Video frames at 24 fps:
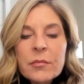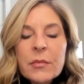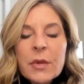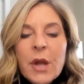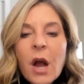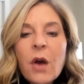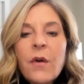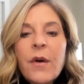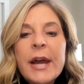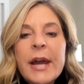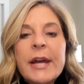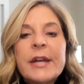
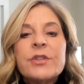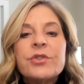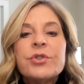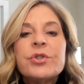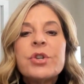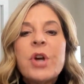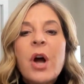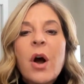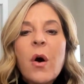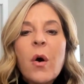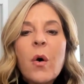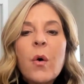All right,
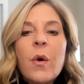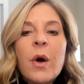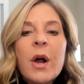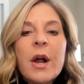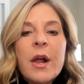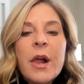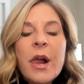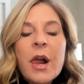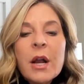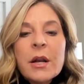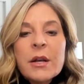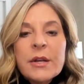so
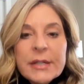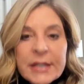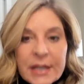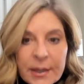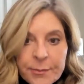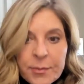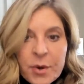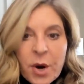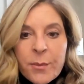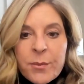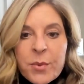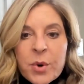
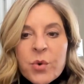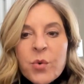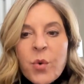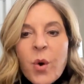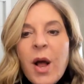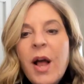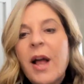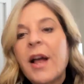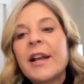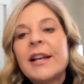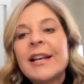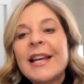tip number
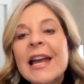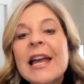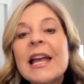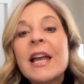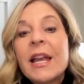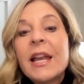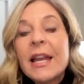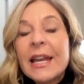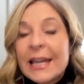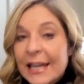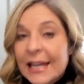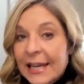1
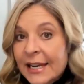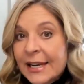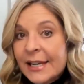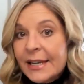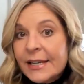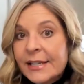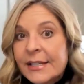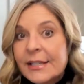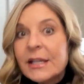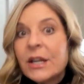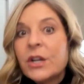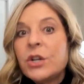
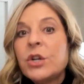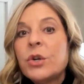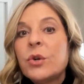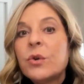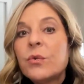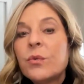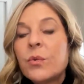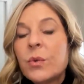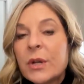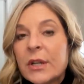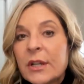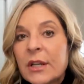is
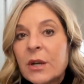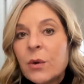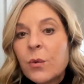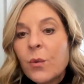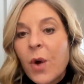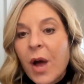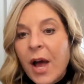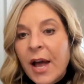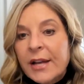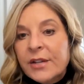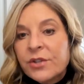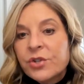you really
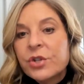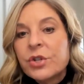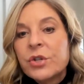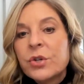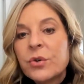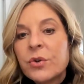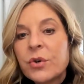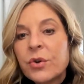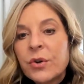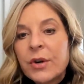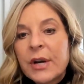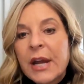want
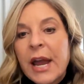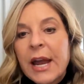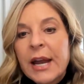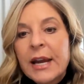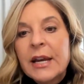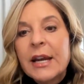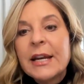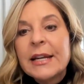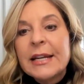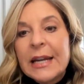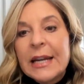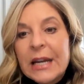to
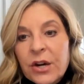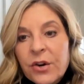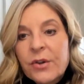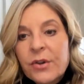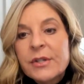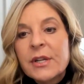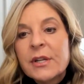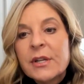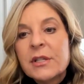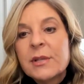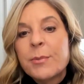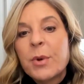create an
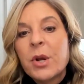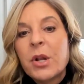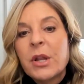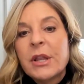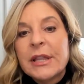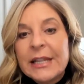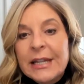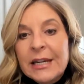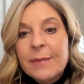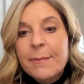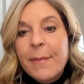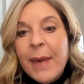irresistible
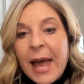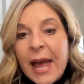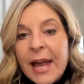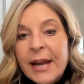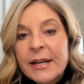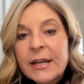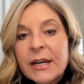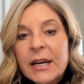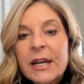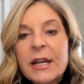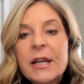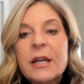lead
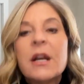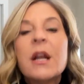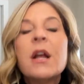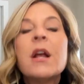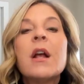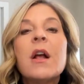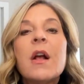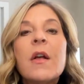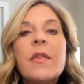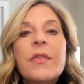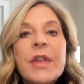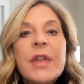magnet
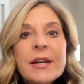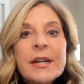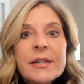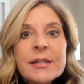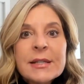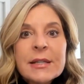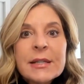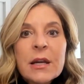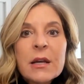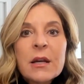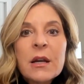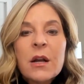that
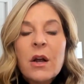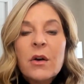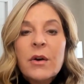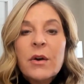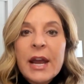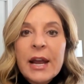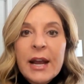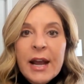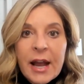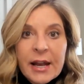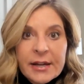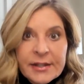is,
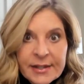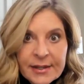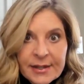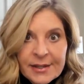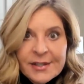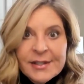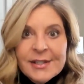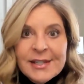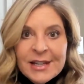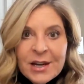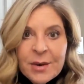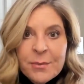okay guys,
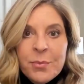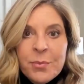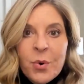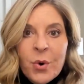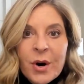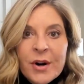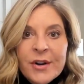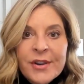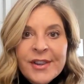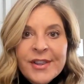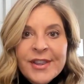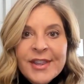this is the
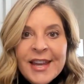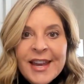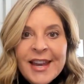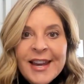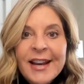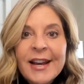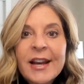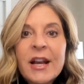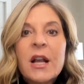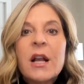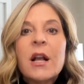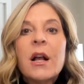important thing,